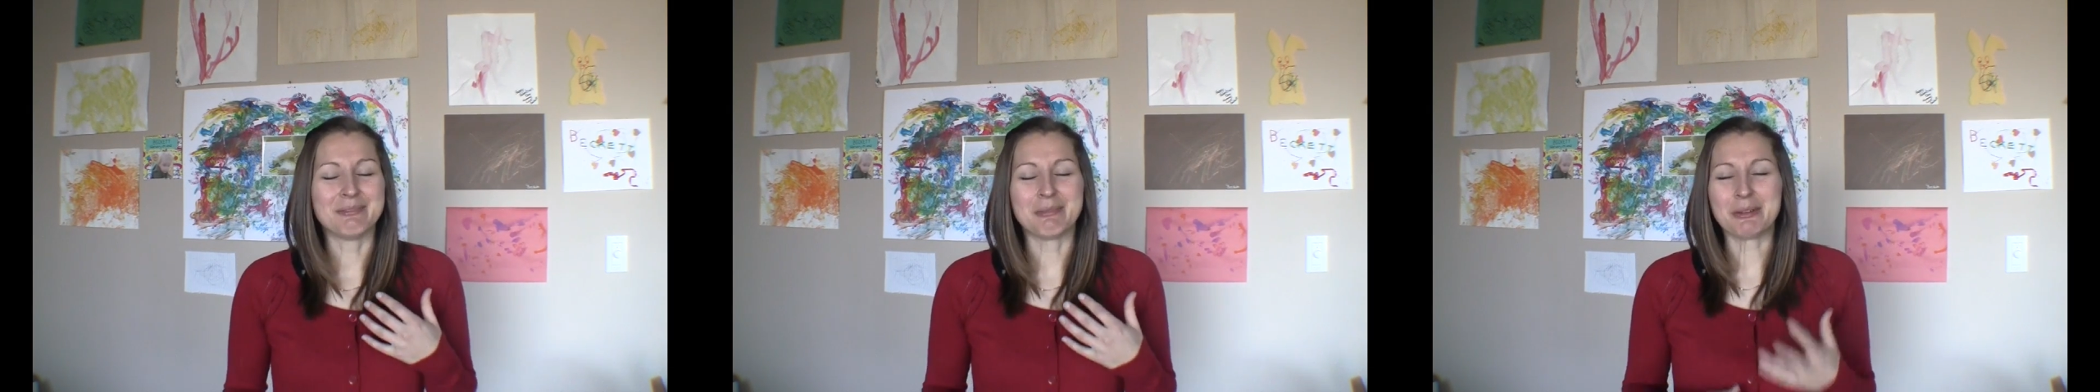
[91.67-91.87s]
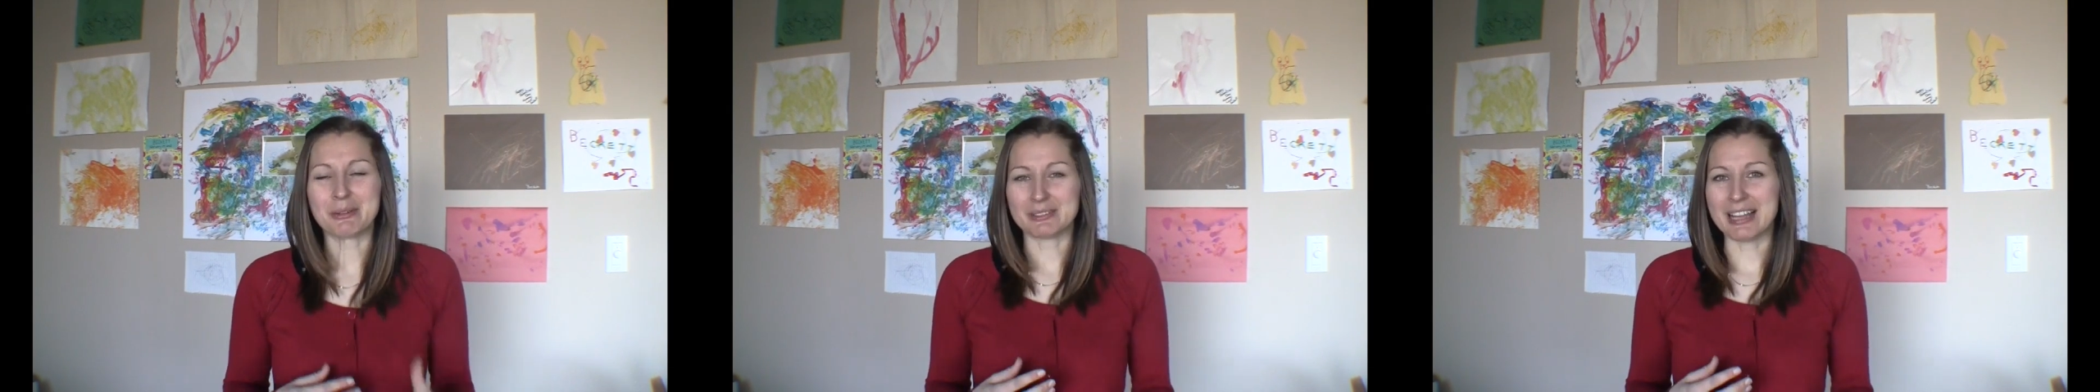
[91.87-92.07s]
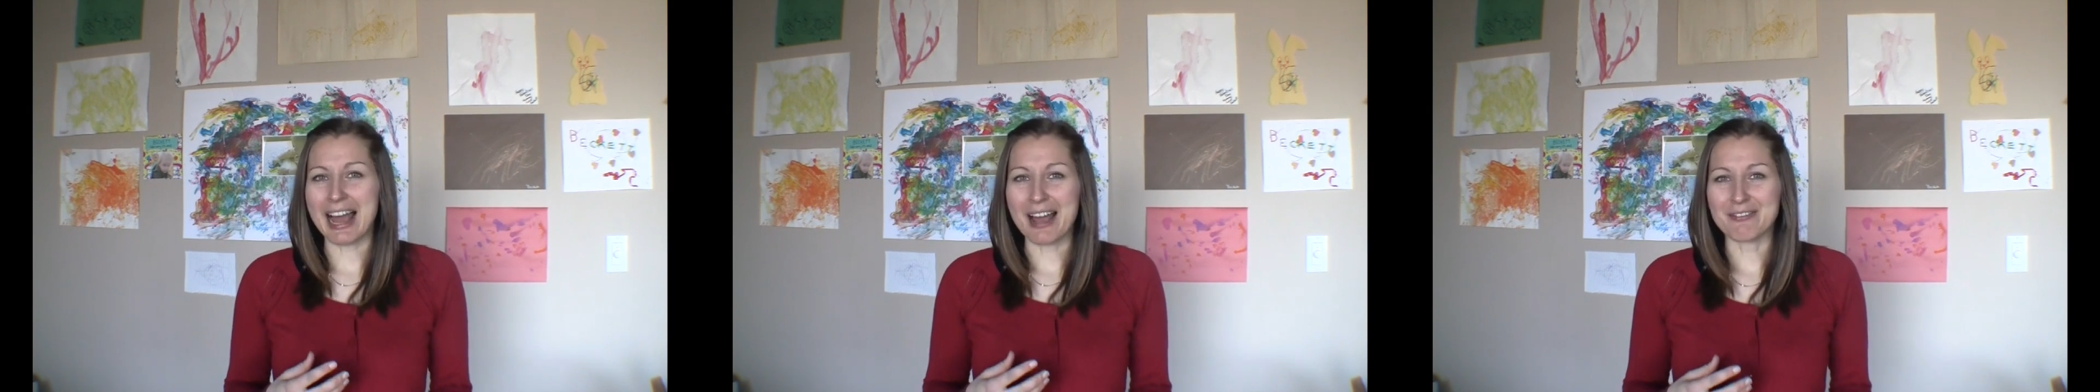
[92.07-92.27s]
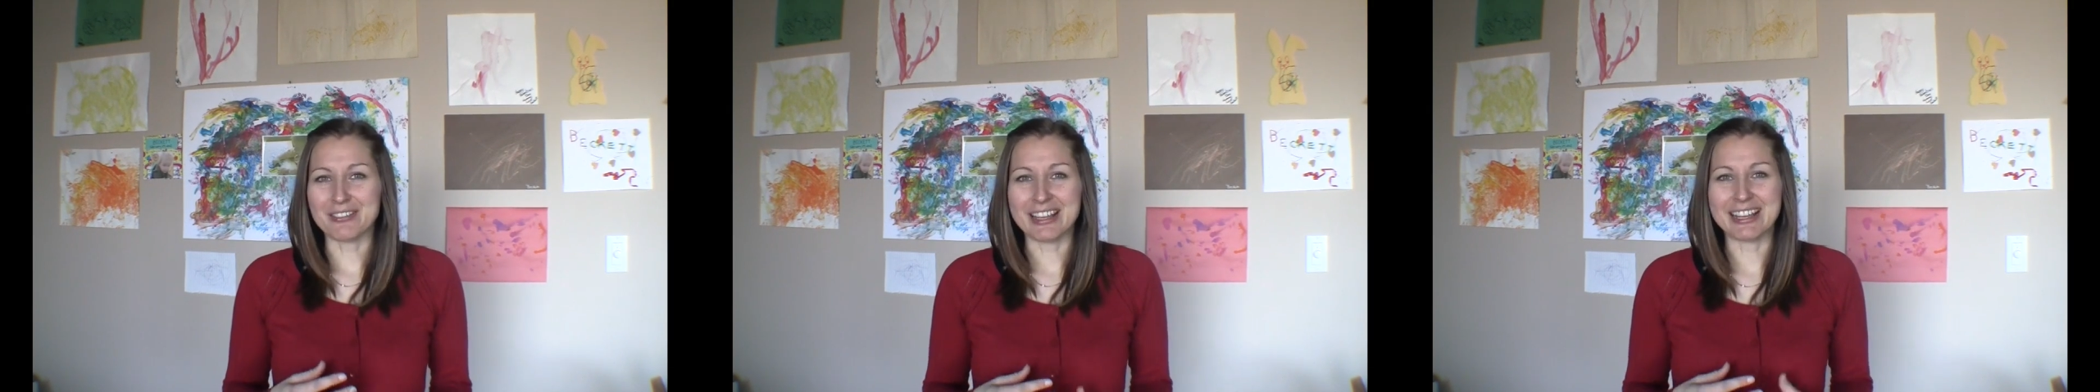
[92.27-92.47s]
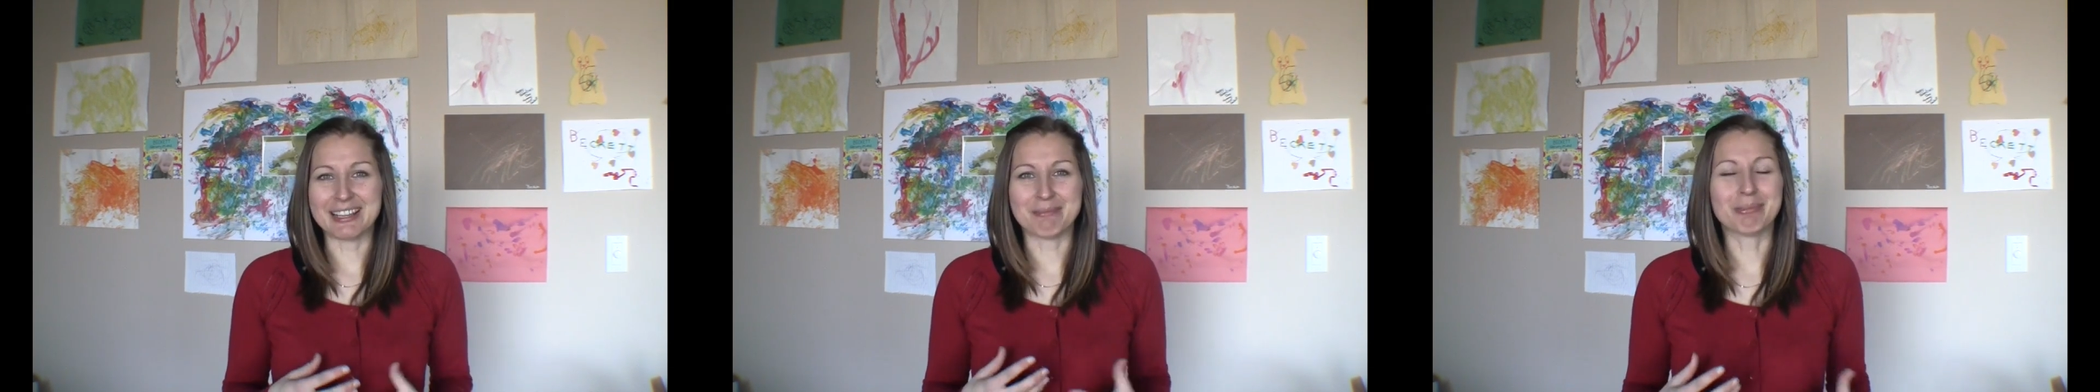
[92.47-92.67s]
and we were
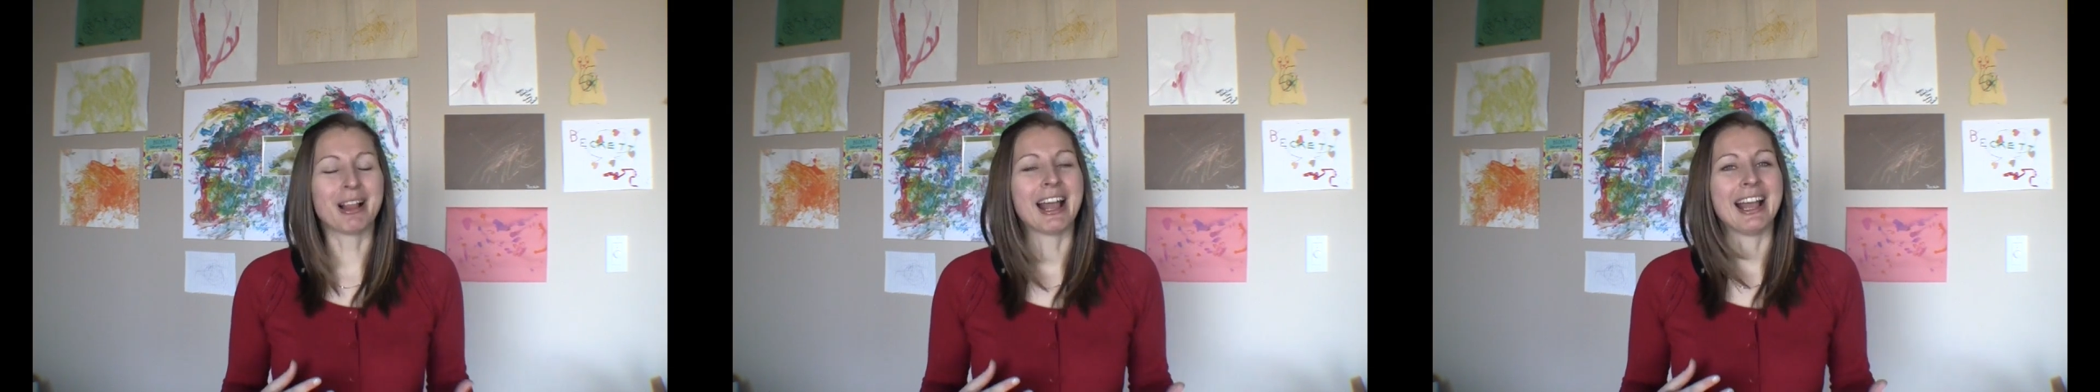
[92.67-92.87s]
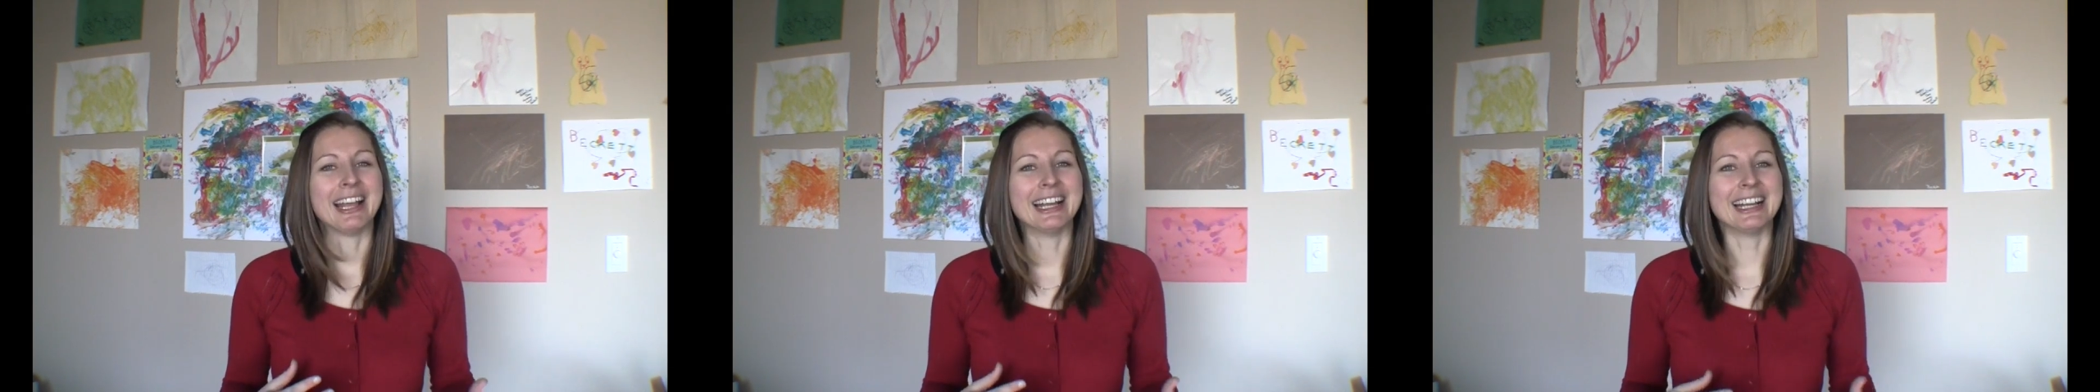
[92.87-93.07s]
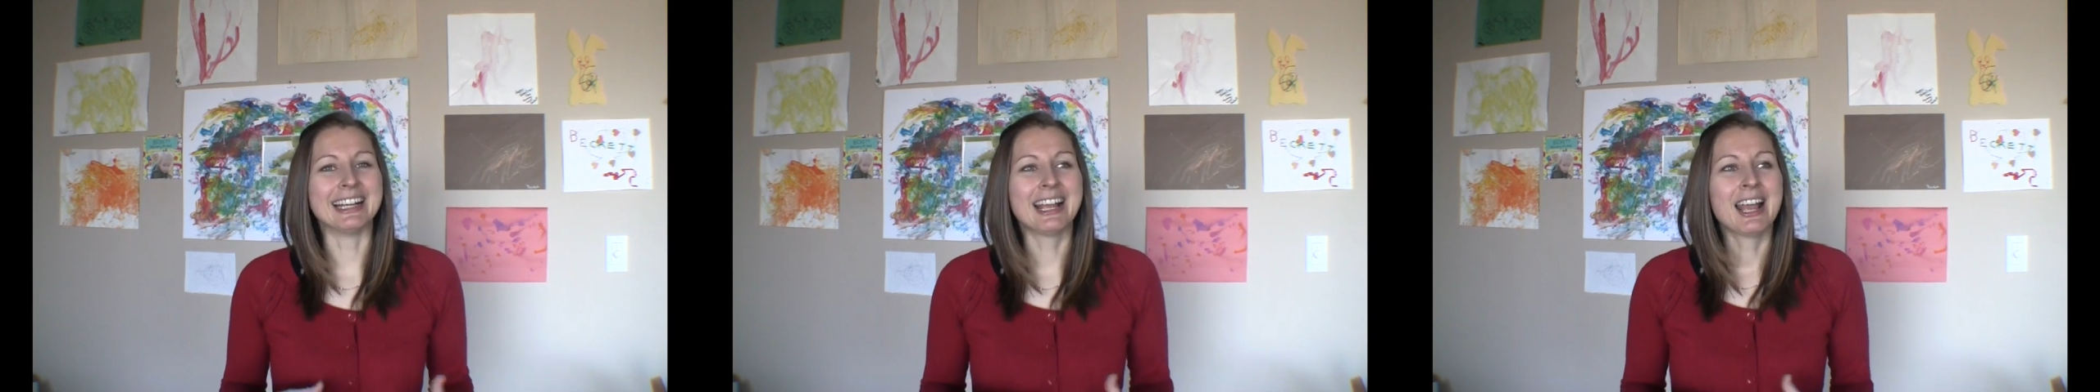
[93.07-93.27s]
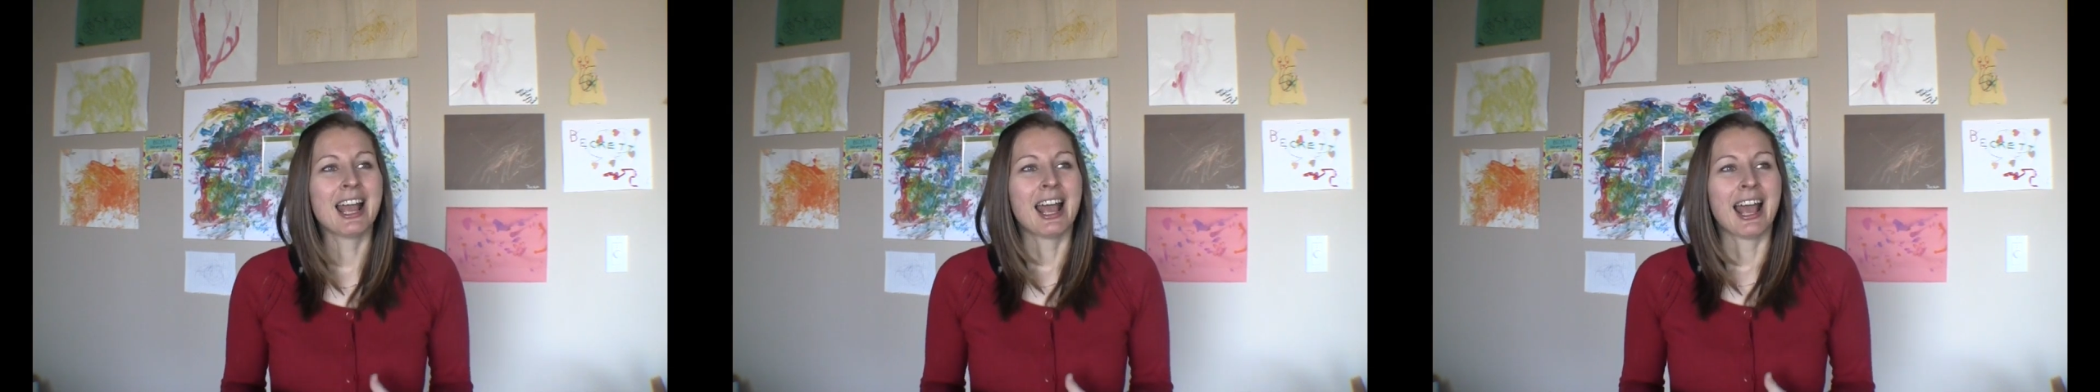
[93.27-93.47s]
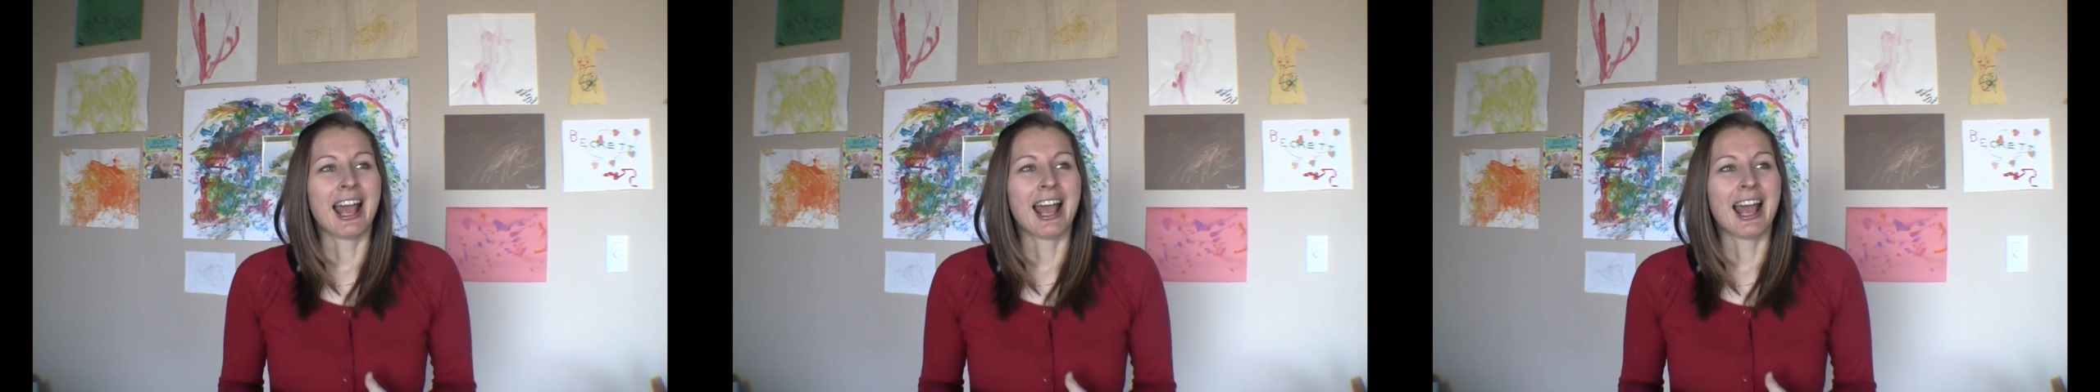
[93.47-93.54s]
laughing and playing.